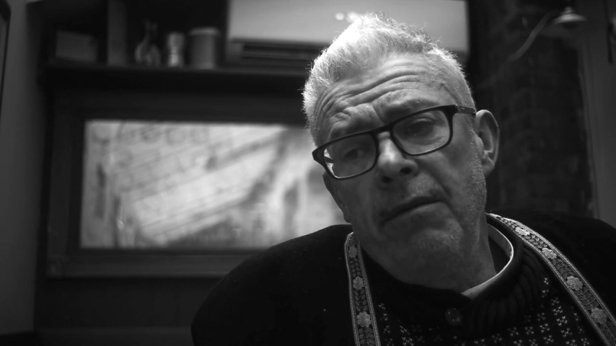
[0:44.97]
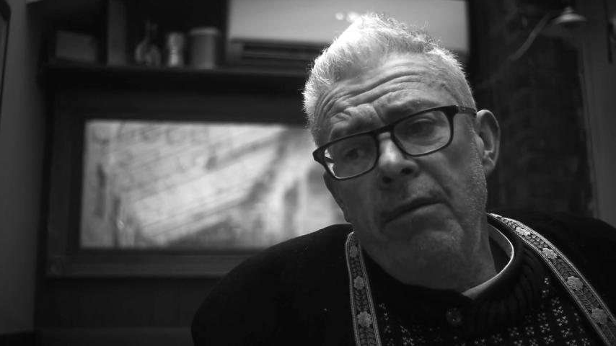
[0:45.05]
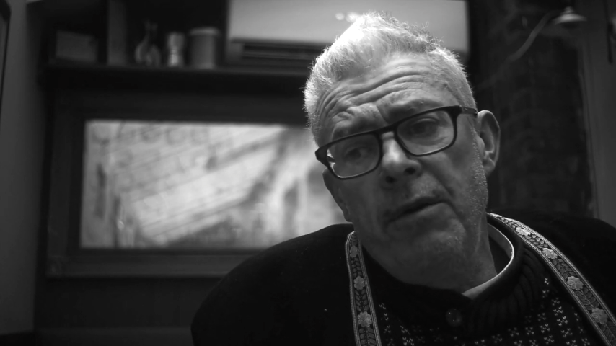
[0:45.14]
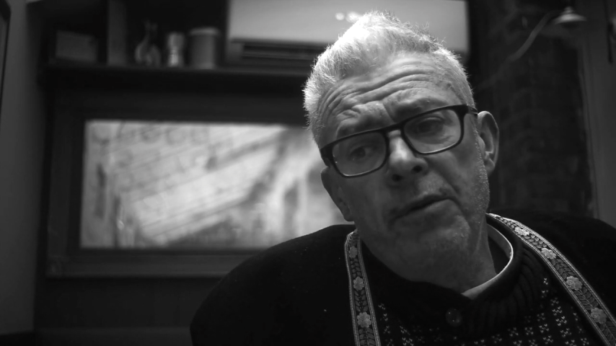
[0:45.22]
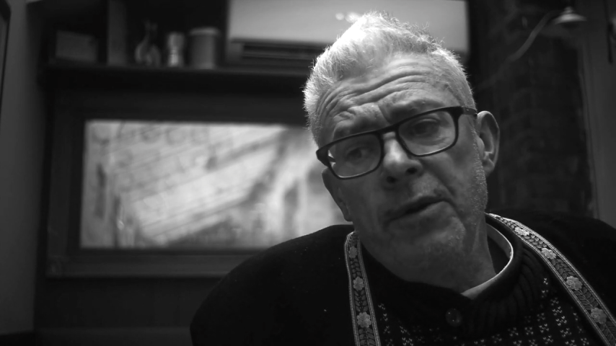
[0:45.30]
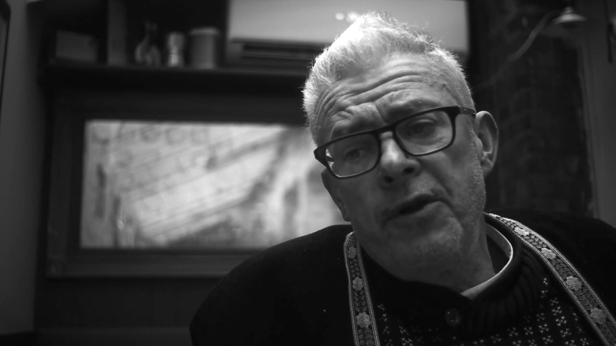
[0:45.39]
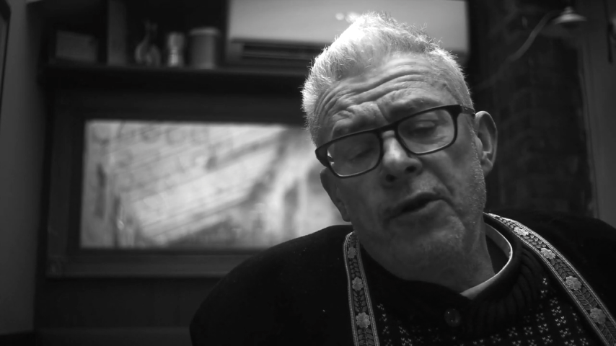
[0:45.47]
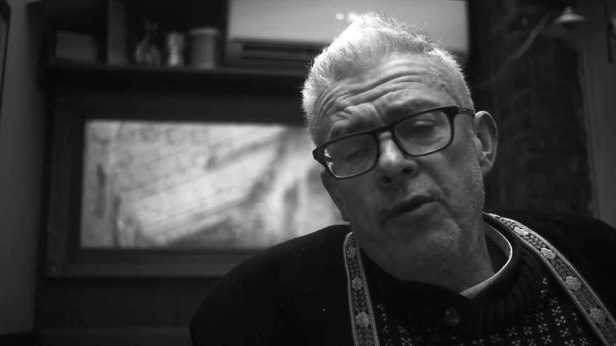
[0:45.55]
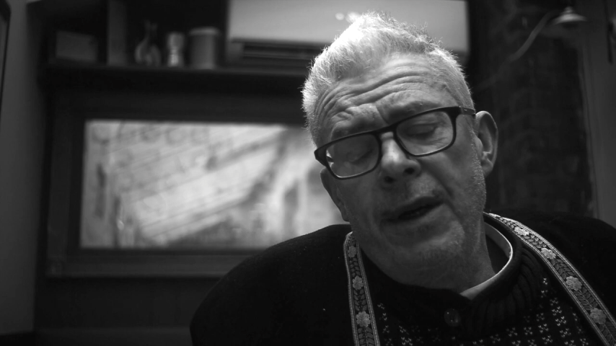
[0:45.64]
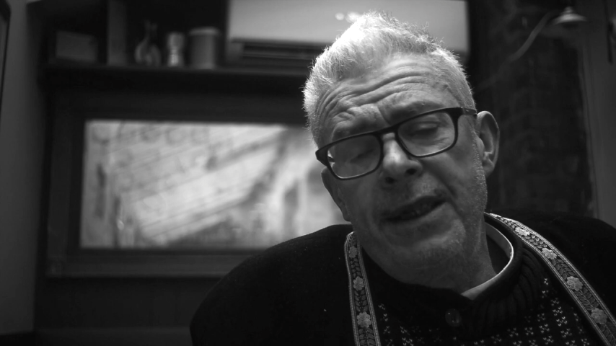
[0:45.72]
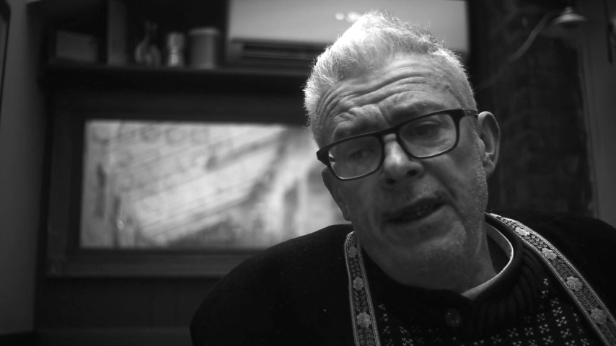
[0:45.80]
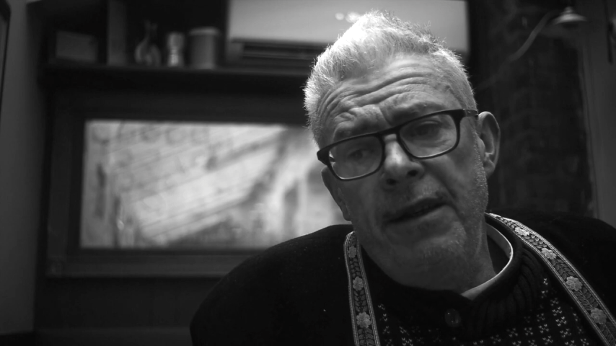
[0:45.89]
which was
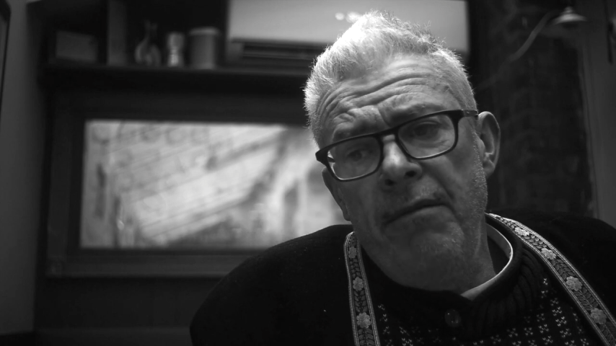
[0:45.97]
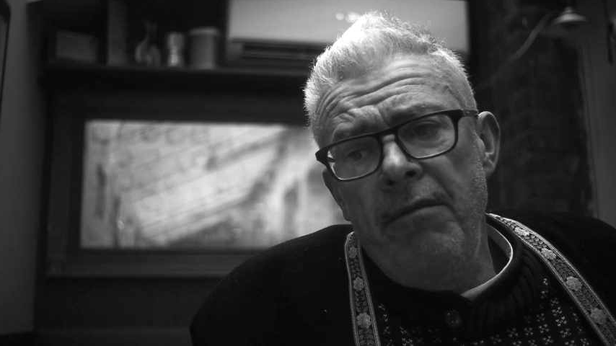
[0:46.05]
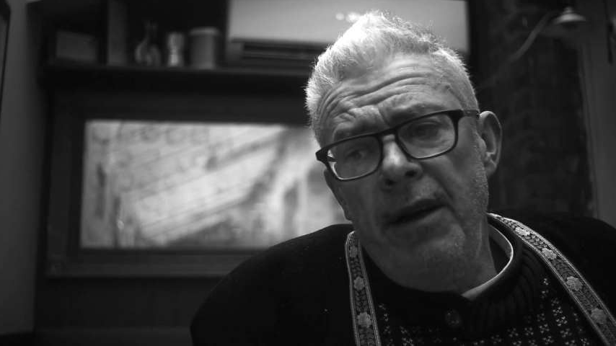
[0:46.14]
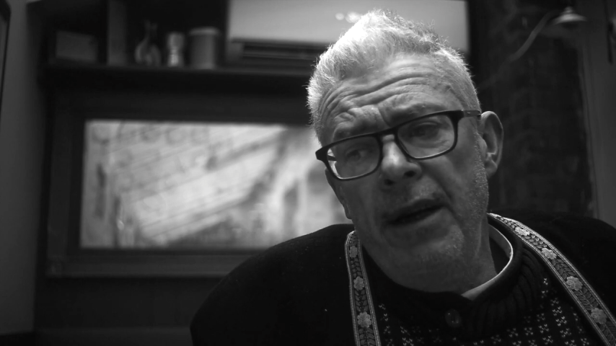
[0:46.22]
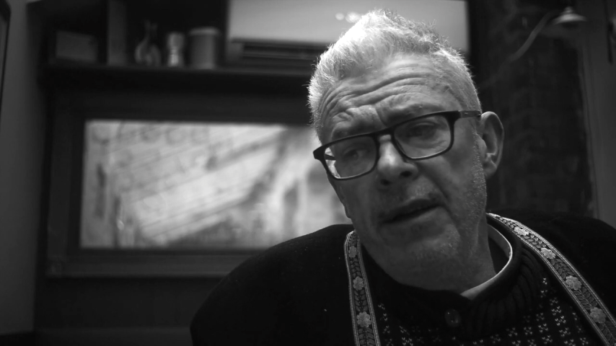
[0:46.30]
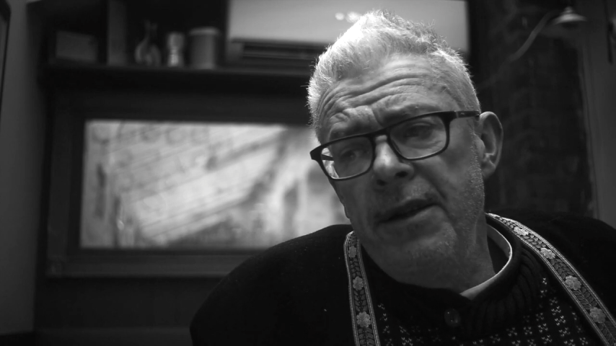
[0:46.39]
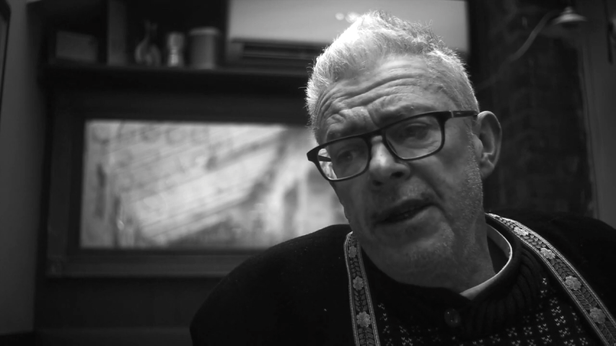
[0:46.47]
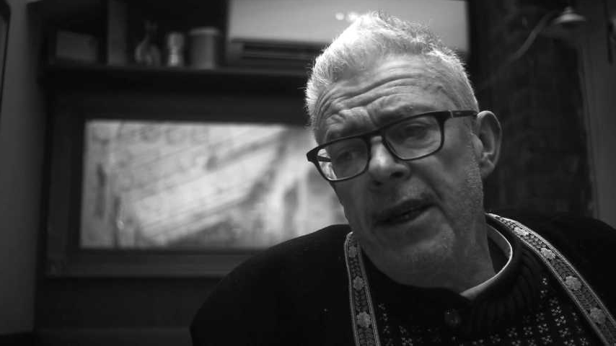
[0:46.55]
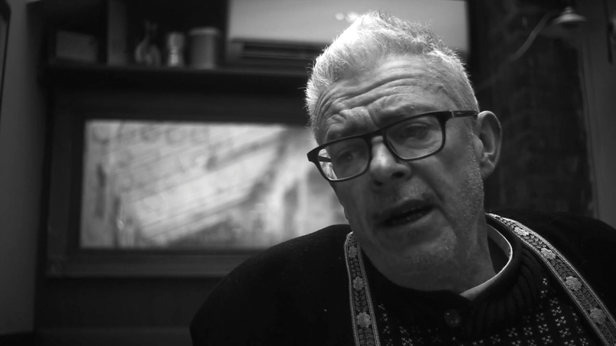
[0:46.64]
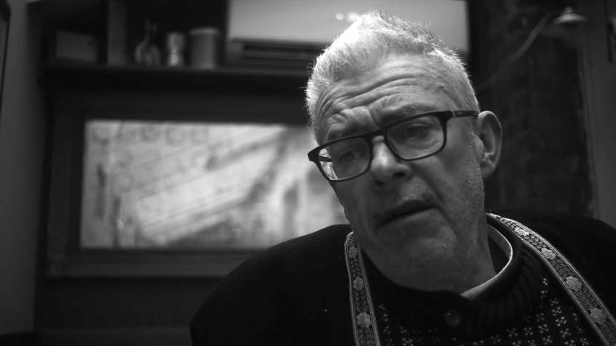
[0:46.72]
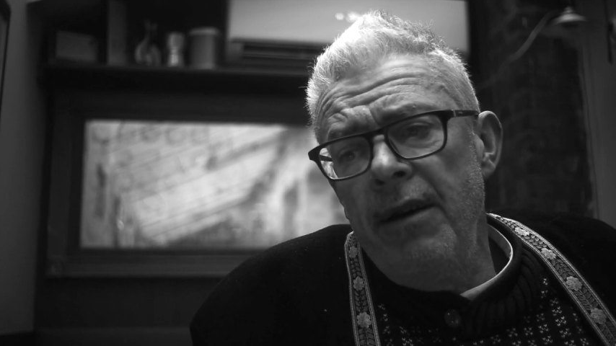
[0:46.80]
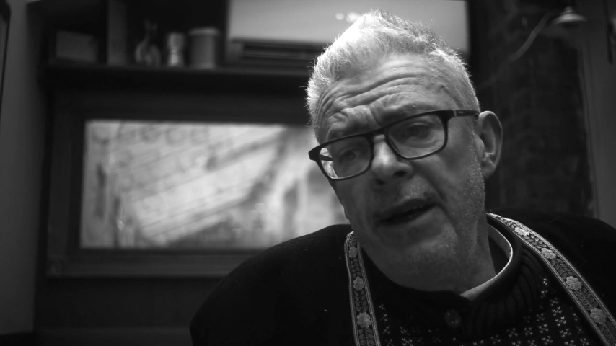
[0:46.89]
20 years
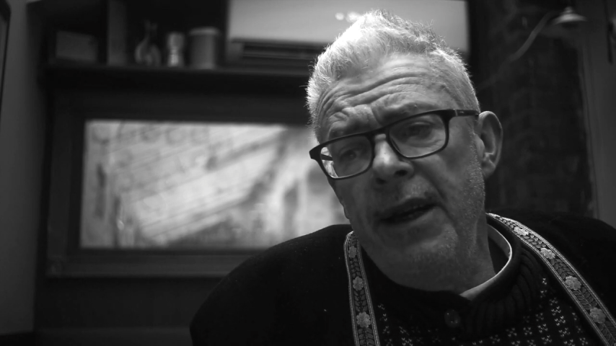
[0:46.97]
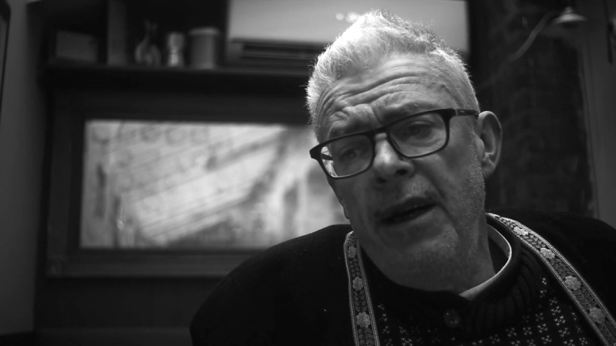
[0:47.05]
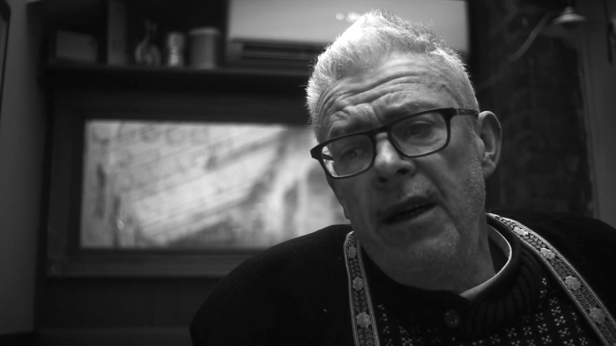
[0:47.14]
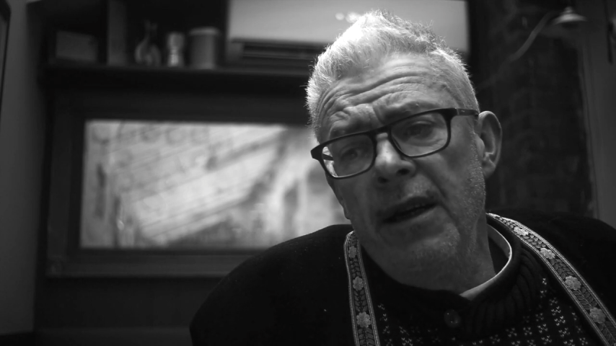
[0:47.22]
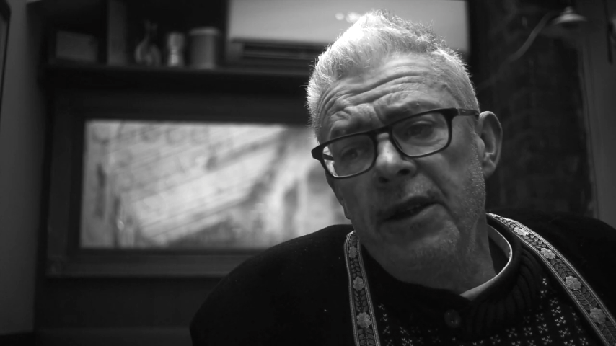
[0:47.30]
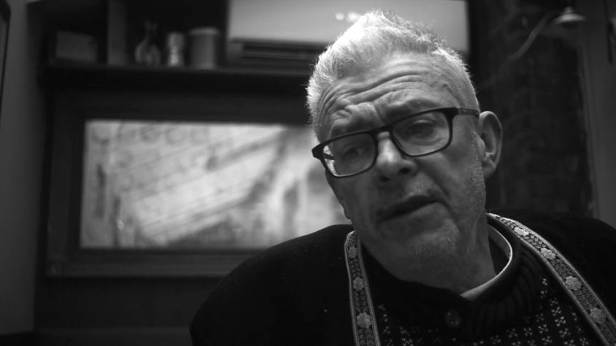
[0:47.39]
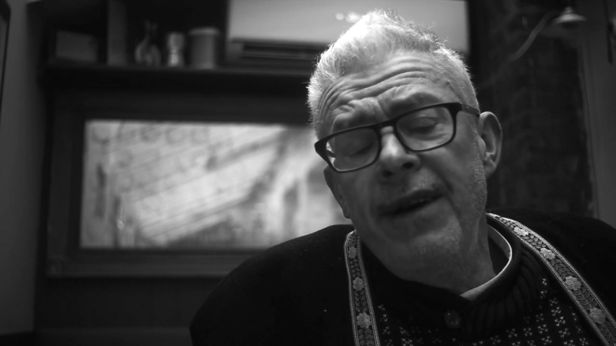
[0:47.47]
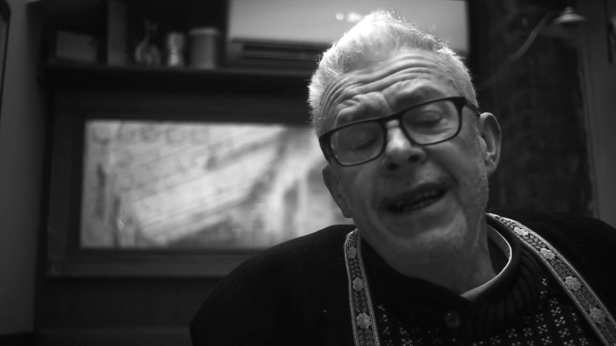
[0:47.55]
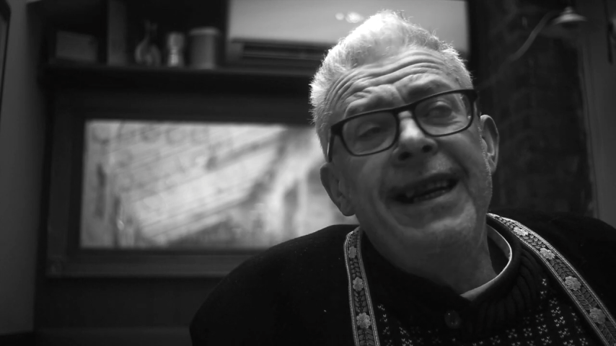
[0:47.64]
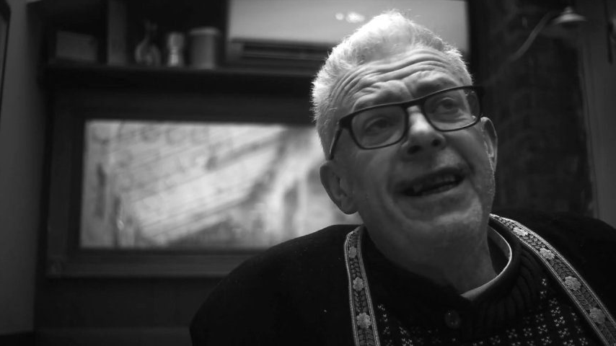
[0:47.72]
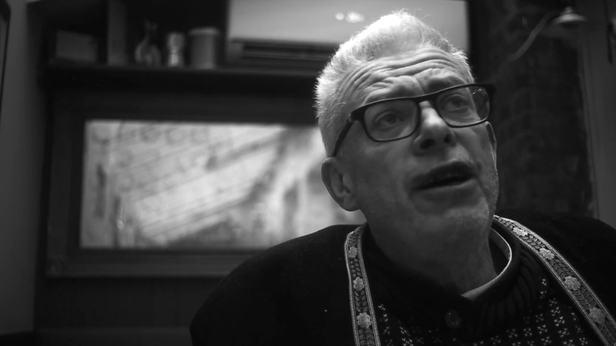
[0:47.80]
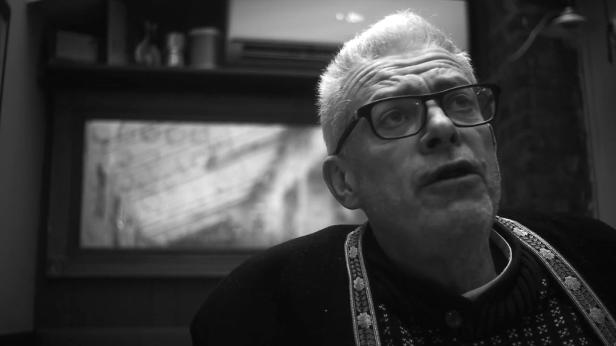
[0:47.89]
ago in Ireland of
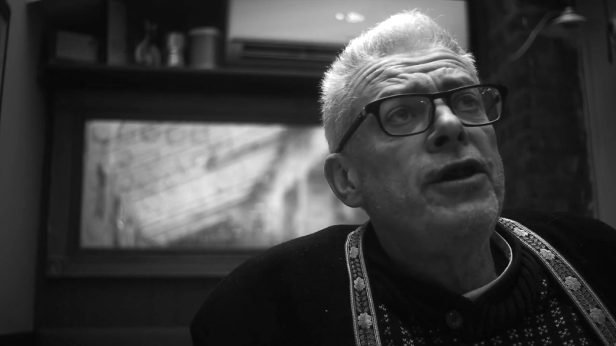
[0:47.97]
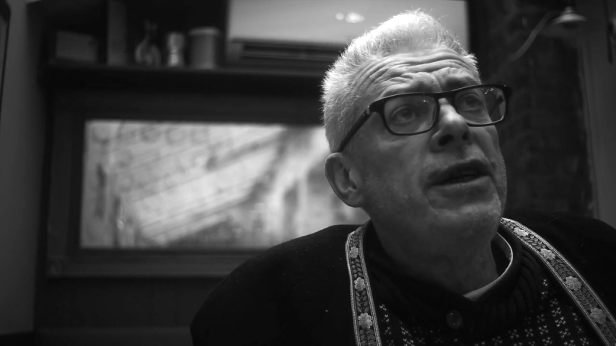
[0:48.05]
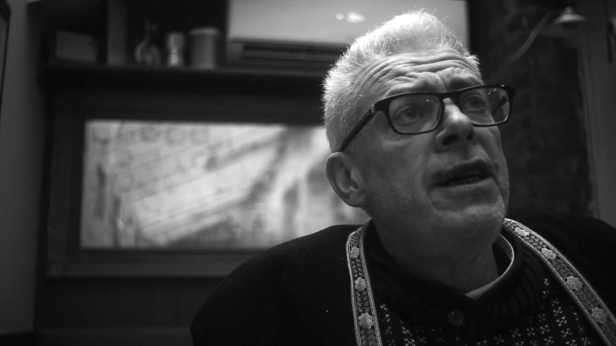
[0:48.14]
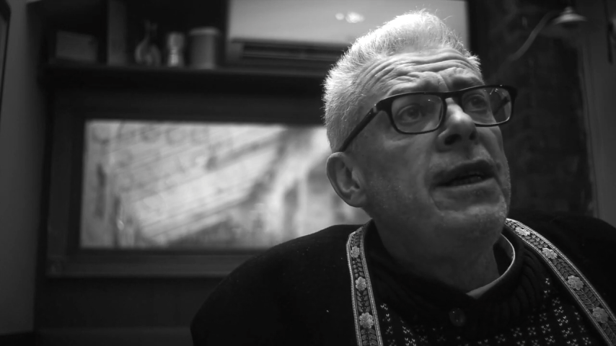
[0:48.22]
any note,